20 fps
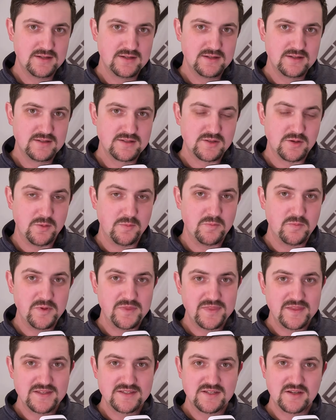So
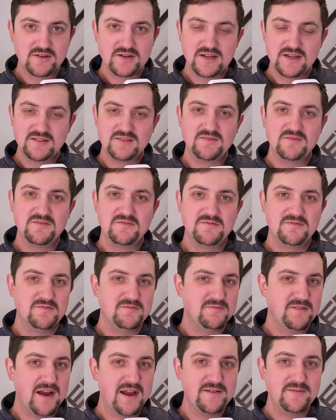with this, I'll get
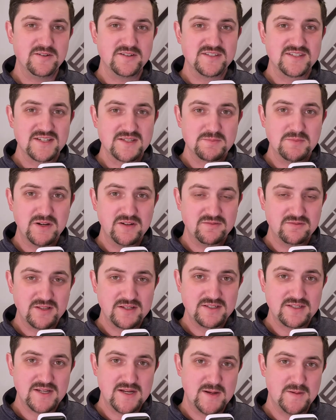5 or 6 minute
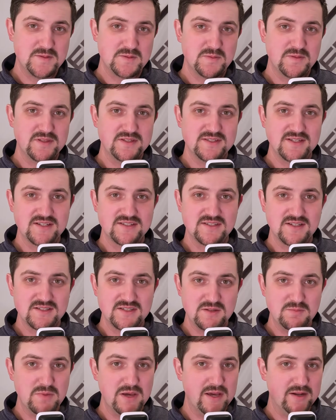flight times with a
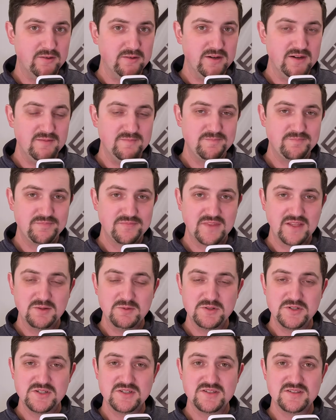660 battery,
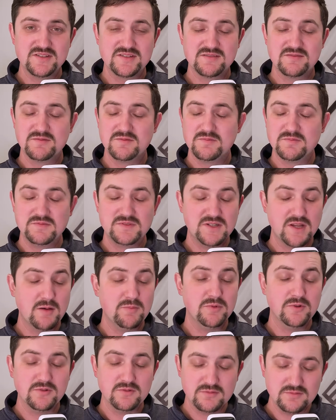which is
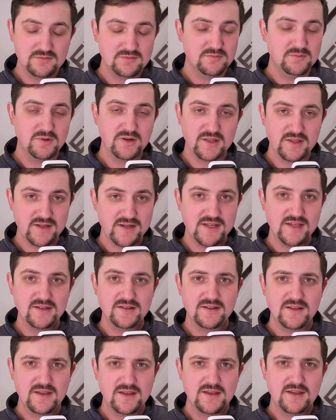double what I get
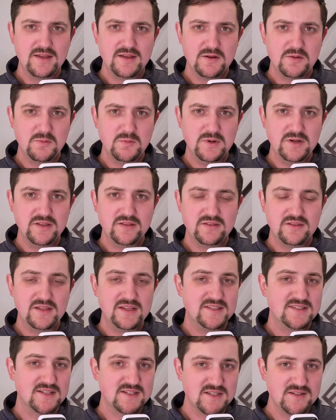with a
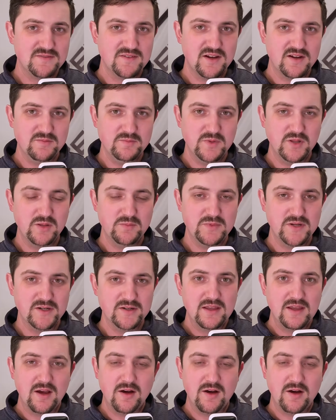65mm.